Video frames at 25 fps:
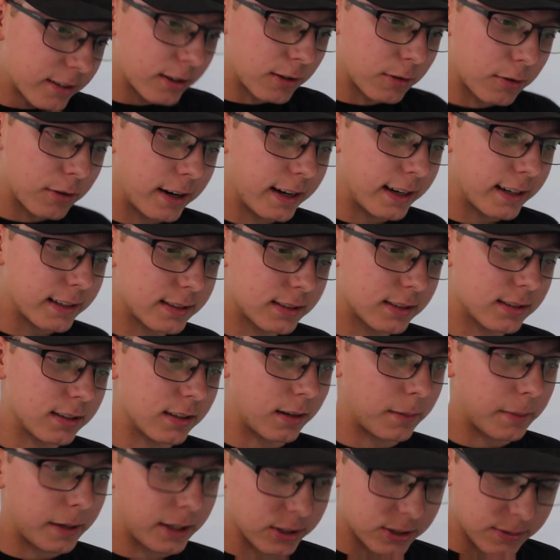to the race.
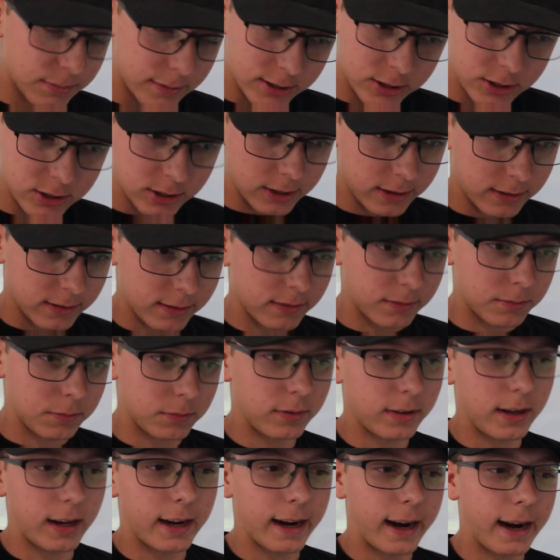I just mentioned
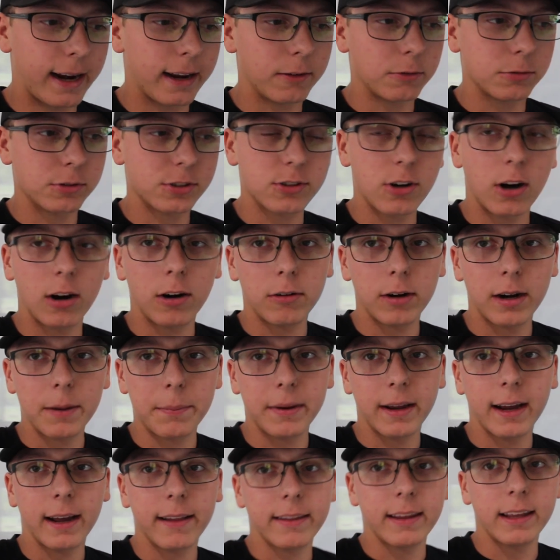I was starting right
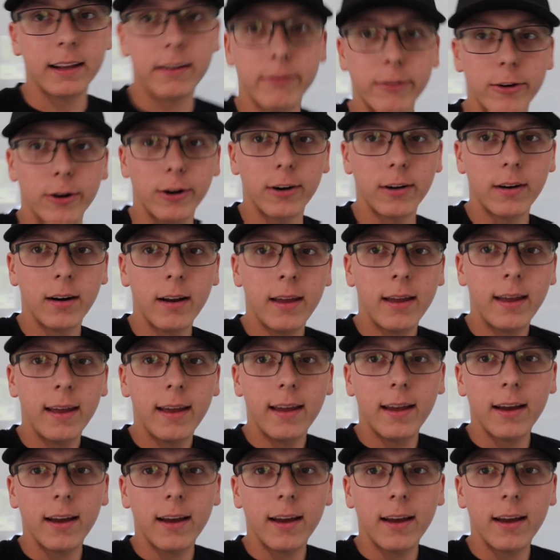behind the invert.